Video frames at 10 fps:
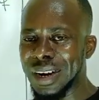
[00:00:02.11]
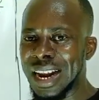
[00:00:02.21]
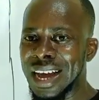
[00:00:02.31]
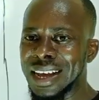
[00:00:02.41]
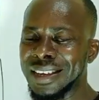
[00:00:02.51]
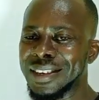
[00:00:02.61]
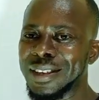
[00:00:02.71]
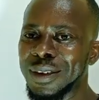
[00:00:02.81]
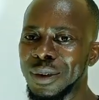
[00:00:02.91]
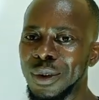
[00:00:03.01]

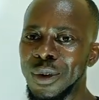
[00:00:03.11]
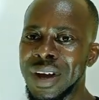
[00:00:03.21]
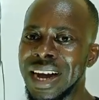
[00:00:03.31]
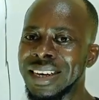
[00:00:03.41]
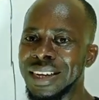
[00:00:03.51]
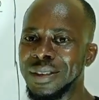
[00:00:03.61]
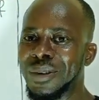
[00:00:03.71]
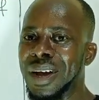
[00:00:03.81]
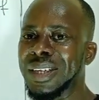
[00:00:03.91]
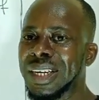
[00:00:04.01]
Let's look at this
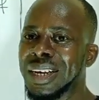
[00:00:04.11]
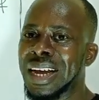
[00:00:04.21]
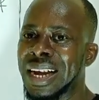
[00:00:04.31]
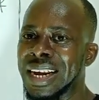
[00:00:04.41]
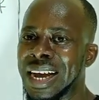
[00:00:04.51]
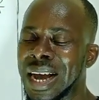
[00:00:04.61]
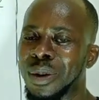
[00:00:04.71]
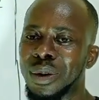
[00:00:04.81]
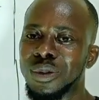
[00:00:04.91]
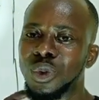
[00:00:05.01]
question under
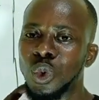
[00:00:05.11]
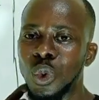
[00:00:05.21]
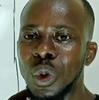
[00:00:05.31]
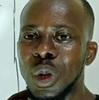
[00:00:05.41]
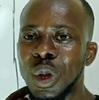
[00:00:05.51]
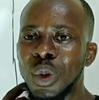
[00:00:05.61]
calculus 2.